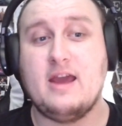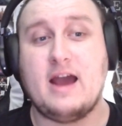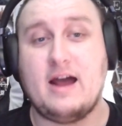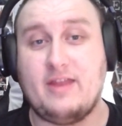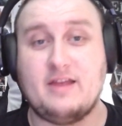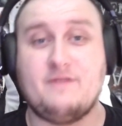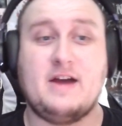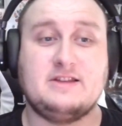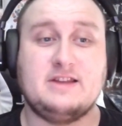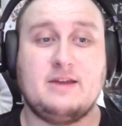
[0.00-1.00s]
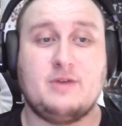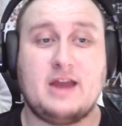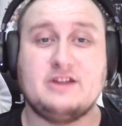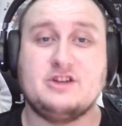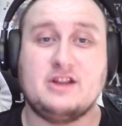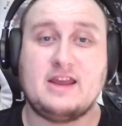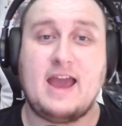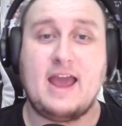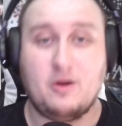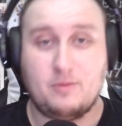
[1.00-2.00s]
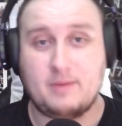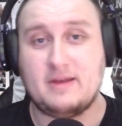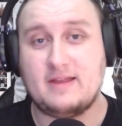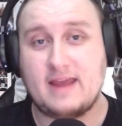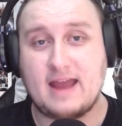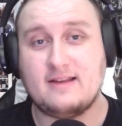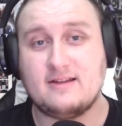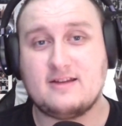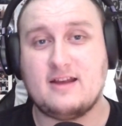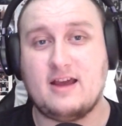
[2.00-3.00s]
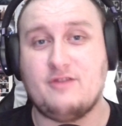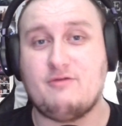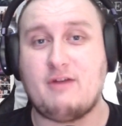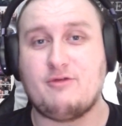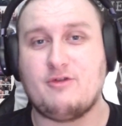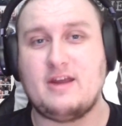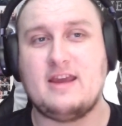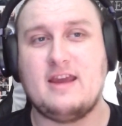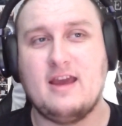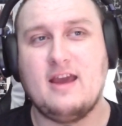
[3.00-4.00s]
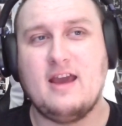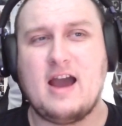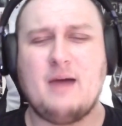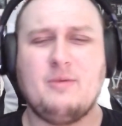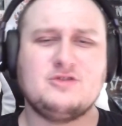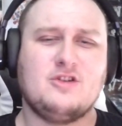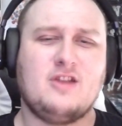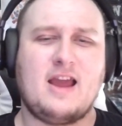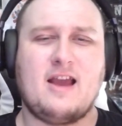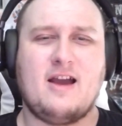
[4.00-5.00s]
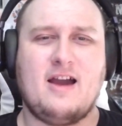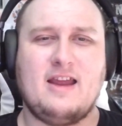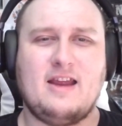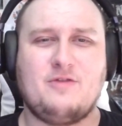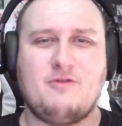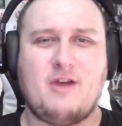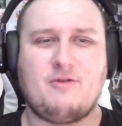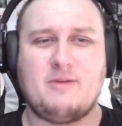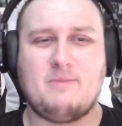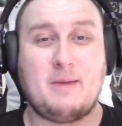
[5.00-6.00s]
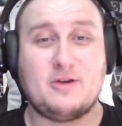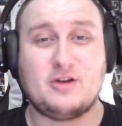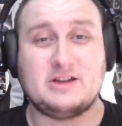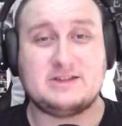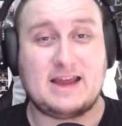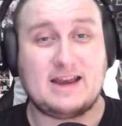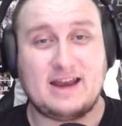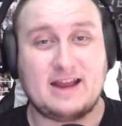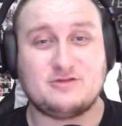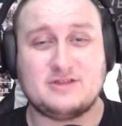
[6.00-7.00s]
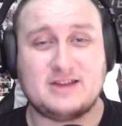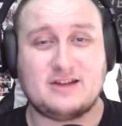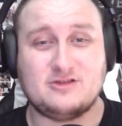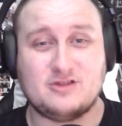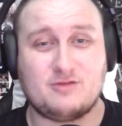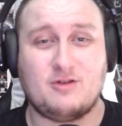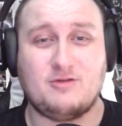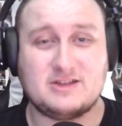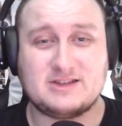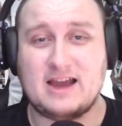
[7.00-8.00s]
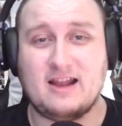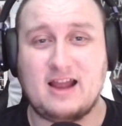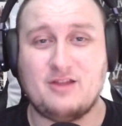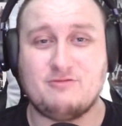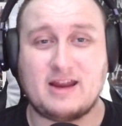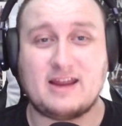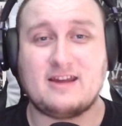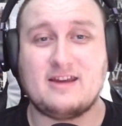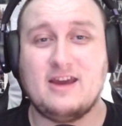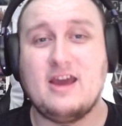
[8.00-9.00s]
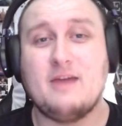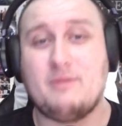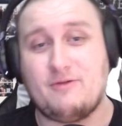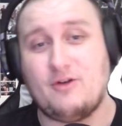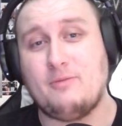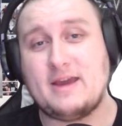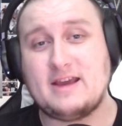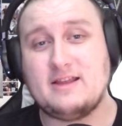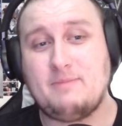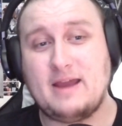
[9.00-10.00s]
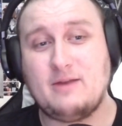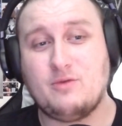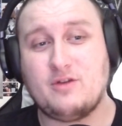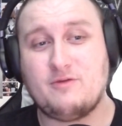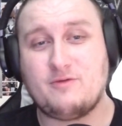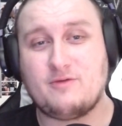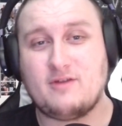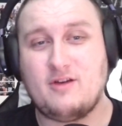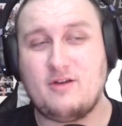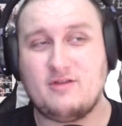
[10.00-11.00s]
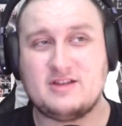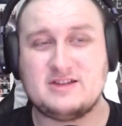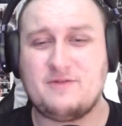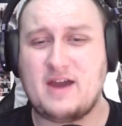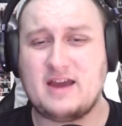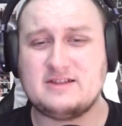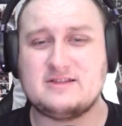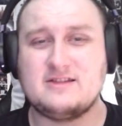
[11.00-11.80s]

And then the fact that it would actually help him in the end. And the referee, I'm not sure like if the referee maybe could have taken an extra second to throw the title out of the ring before making the pin would have sufficed.